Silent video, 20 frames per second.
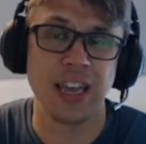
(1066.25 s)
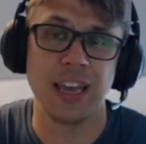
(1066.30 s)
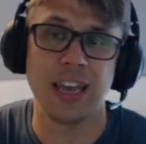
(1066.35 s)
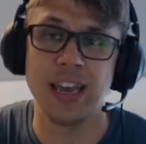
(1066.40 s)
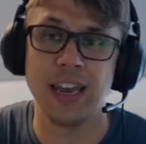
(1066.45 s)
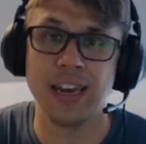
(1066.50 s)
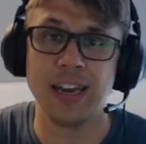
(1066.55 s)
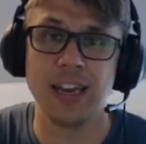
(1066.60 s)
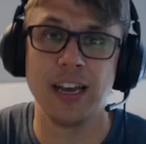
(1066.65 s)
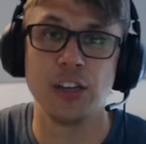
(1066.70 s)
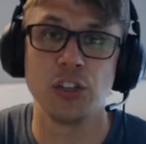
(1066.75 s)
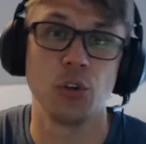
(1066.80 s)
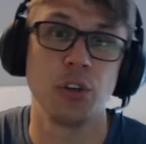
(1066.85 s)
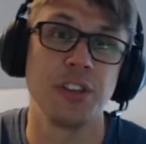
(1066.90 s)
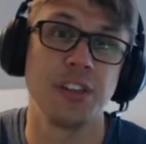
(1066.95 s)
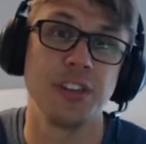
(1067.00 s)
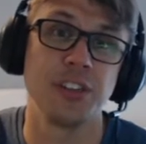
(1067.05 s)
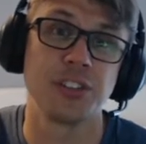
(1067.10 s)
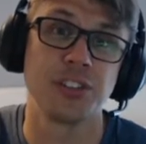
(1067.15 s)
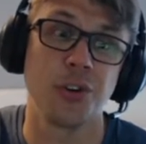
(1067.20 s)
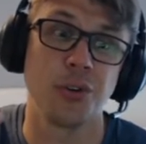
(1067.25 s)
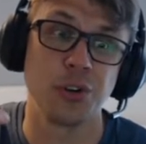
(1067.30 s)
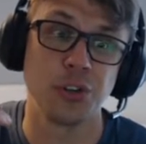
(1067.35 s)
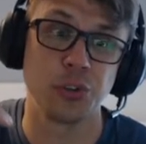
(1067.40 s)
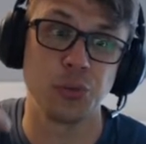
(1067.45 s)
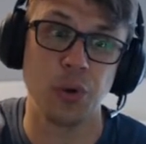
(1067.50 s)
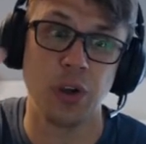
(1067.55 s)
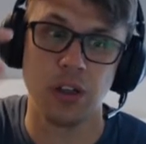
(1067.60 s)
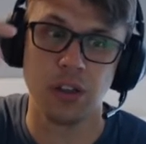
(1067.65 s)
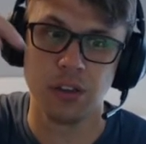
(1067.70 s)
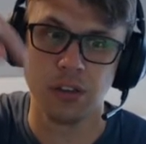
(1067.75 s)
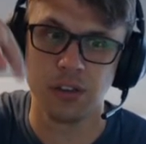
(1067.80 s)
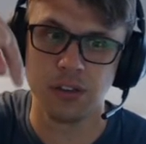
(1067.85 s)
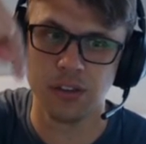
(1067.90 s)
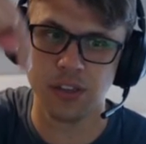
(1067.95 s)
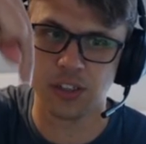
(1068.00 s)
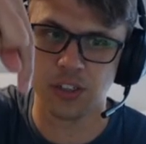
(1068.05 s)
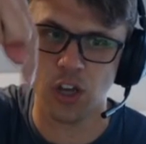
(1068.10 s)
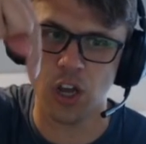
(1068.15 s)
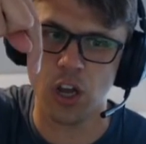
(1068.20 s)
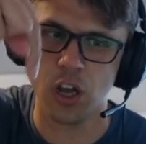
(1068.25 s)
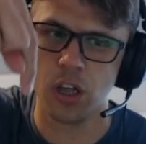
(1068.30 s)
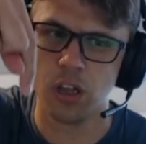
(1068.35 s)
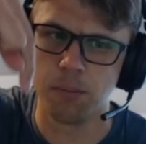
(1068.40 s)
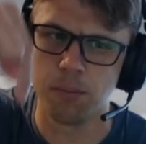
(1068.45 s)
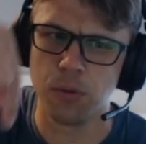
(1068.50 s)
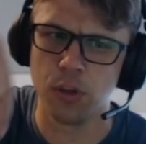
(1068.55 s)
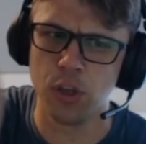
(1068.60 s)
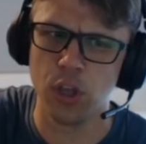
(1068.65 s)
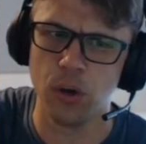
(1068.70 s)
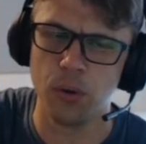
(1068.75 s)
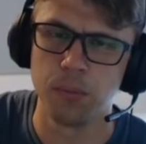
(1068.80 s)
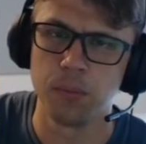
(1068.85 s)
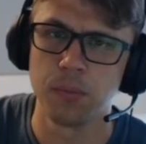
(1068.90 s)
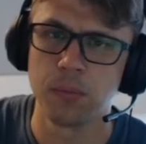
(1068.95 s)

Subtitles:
and join the Discord as well. Links all below.